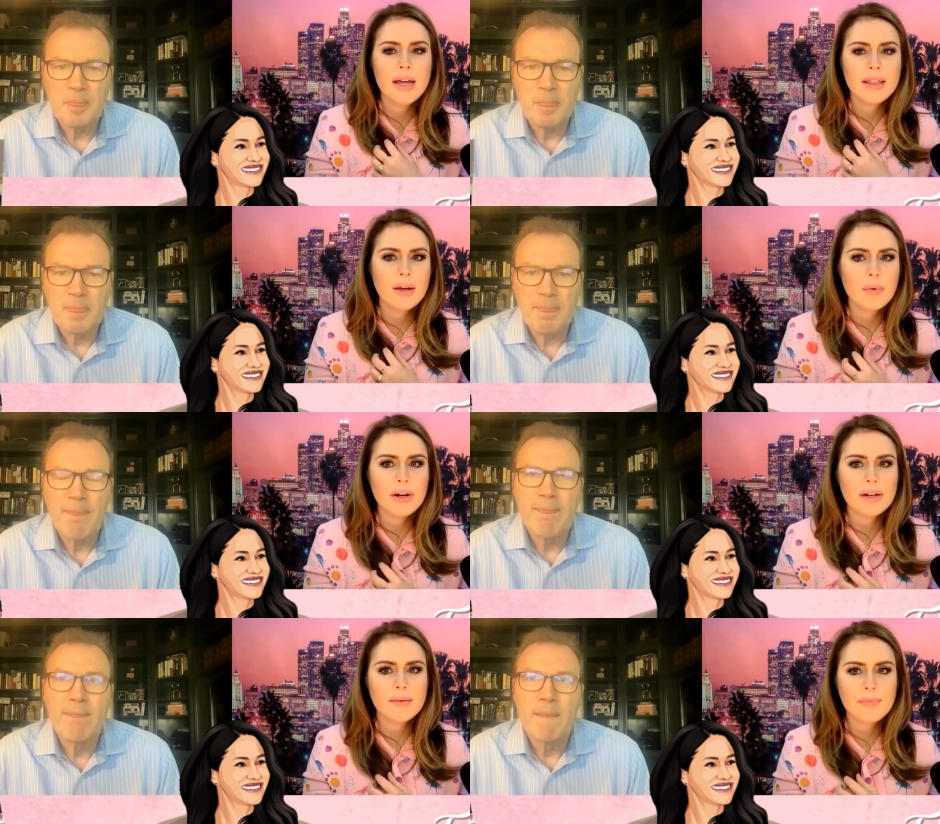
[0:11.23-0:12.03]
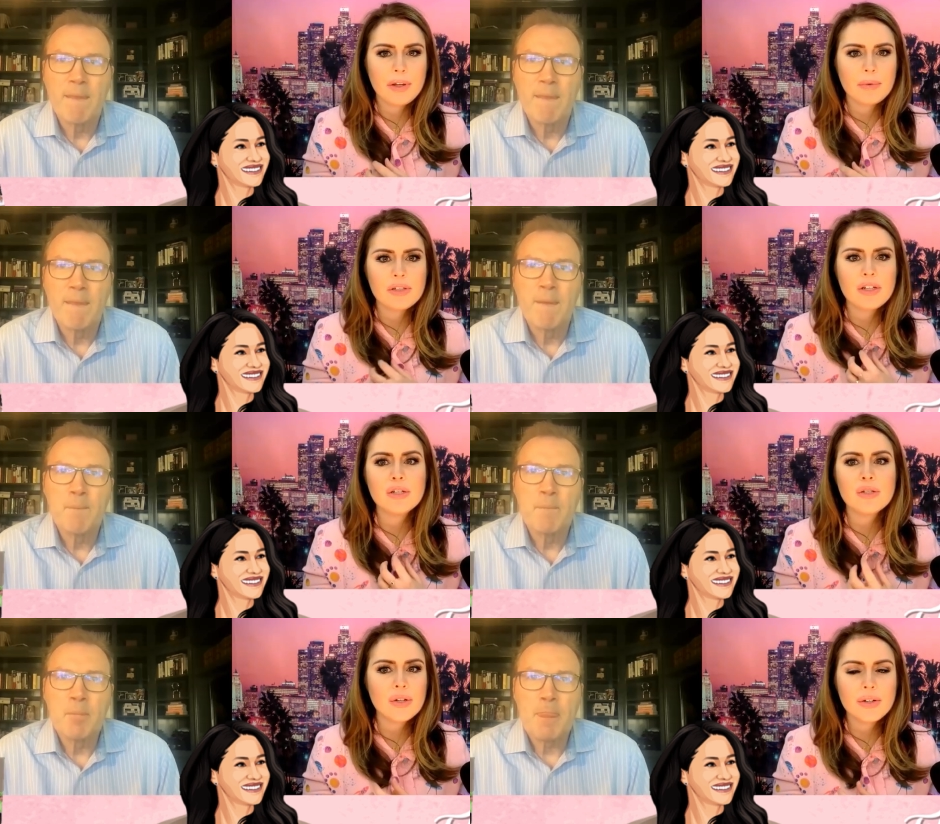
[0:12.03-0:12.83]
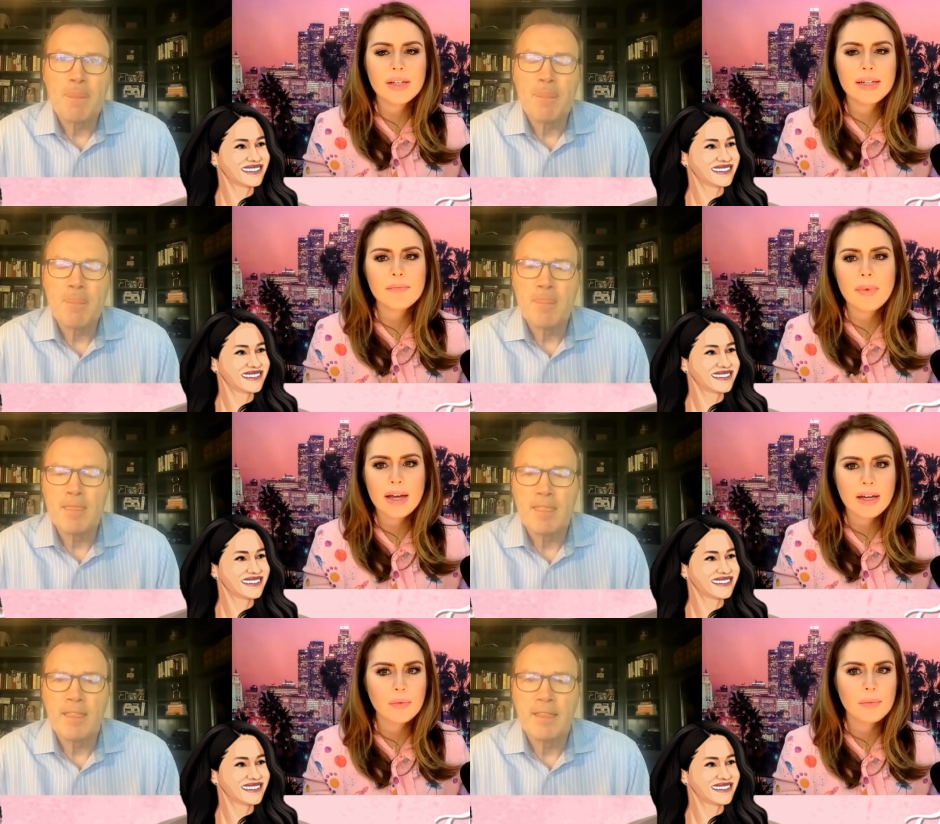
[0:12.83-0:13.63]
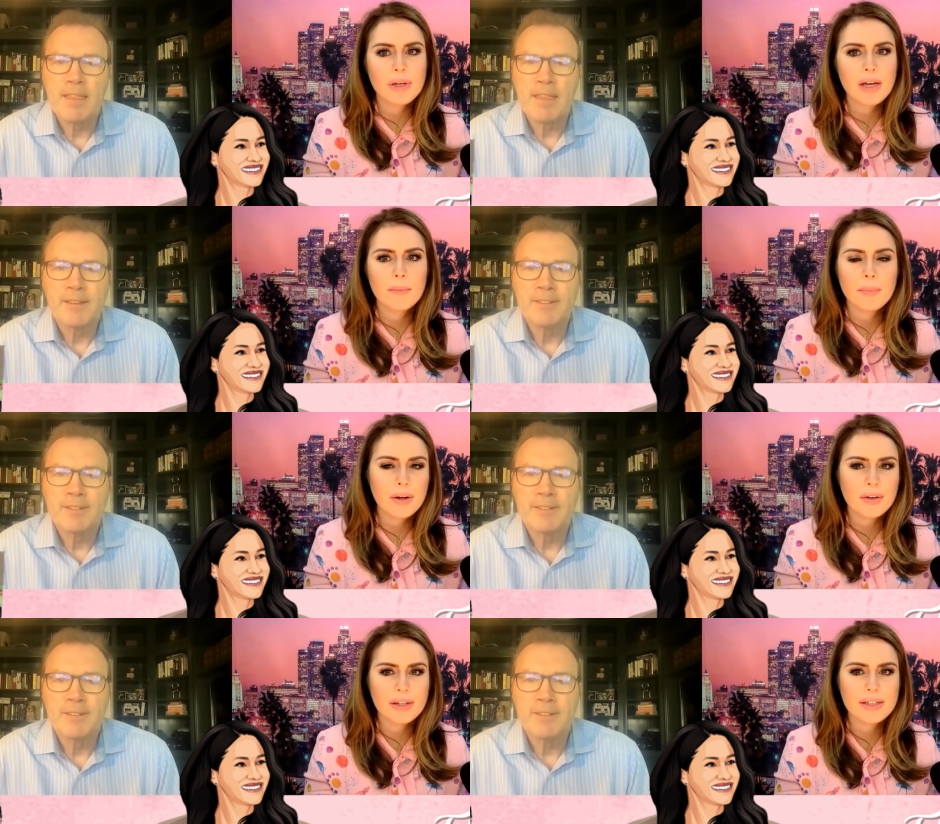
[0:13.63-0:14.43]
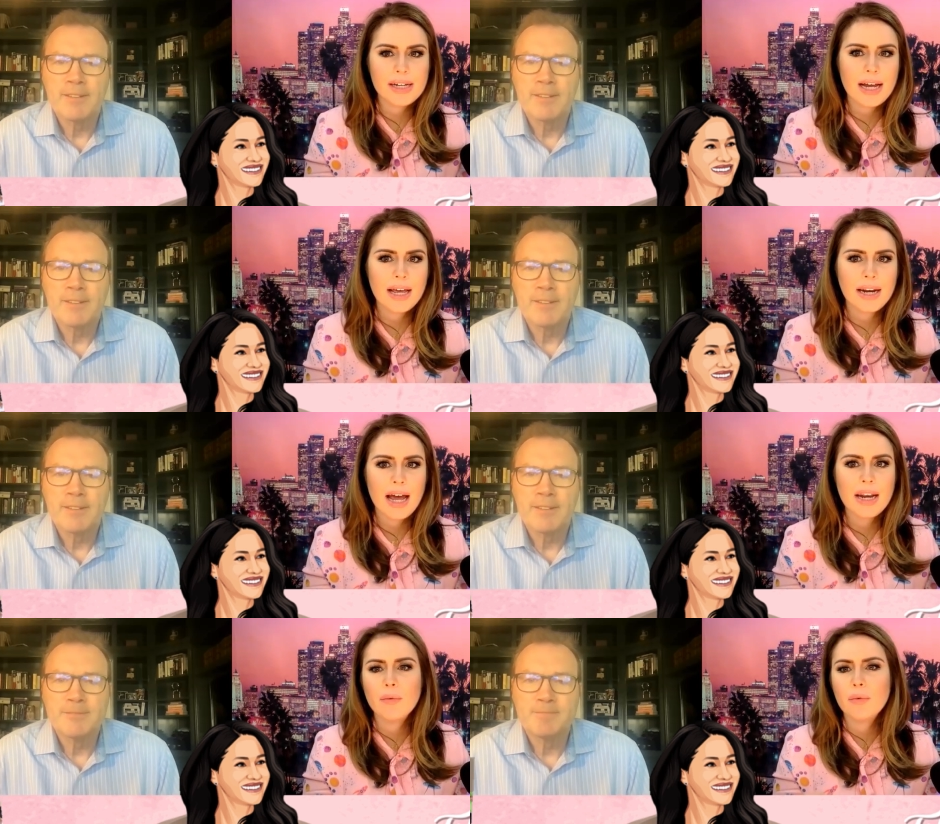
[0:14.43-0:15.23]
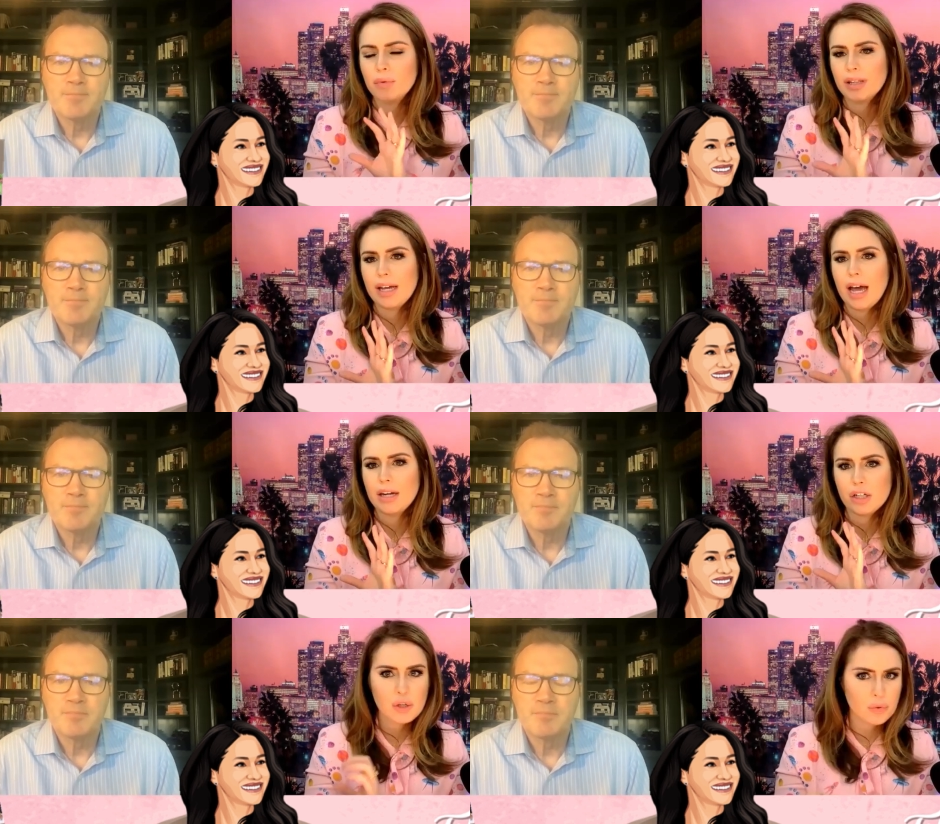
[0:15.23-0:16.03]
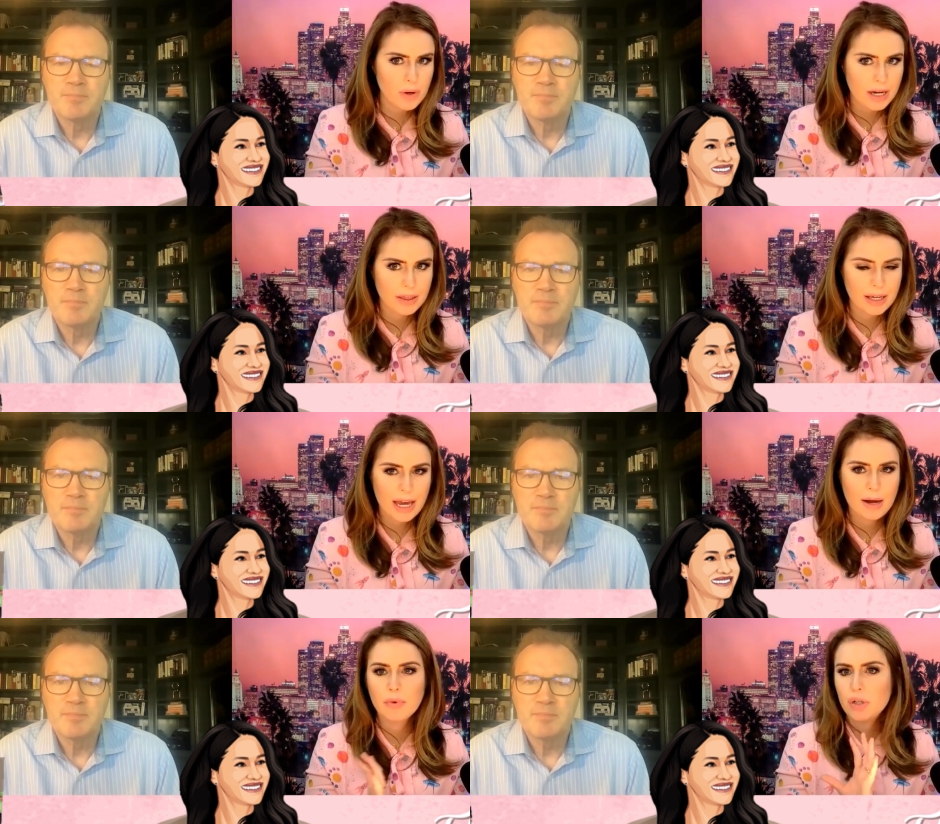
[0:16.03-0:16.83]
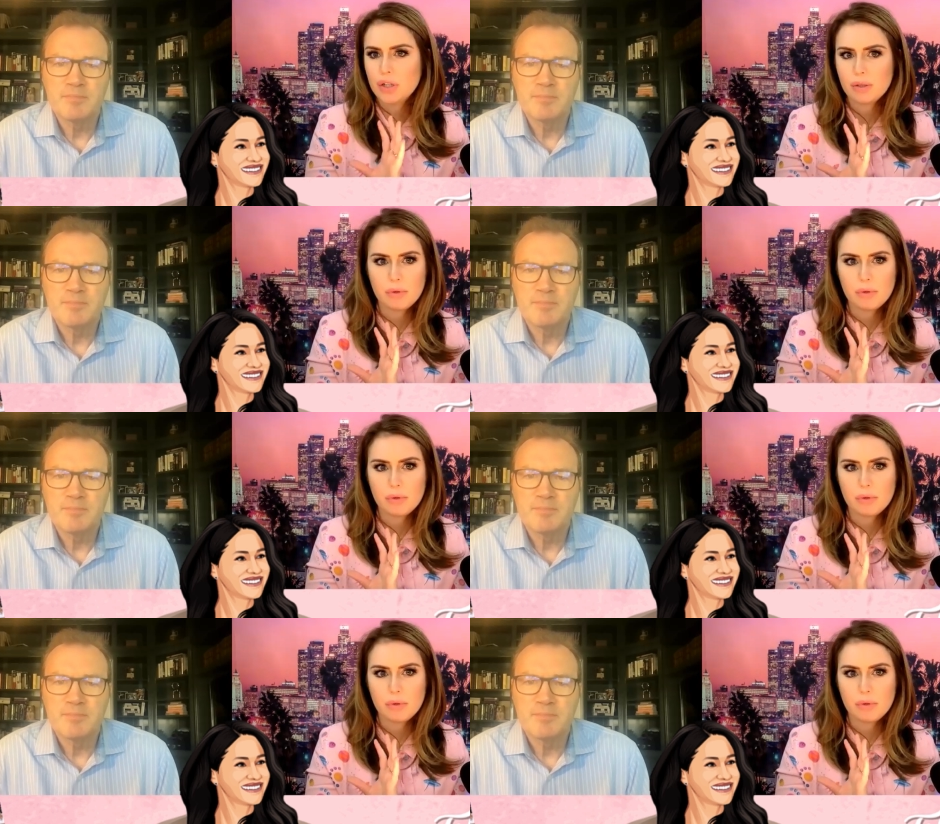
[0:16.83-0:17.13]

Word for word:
Speaker 1: they were, there was concern that Meghan would become bigger than Diana, and it would really kind of shrink the Cambridges.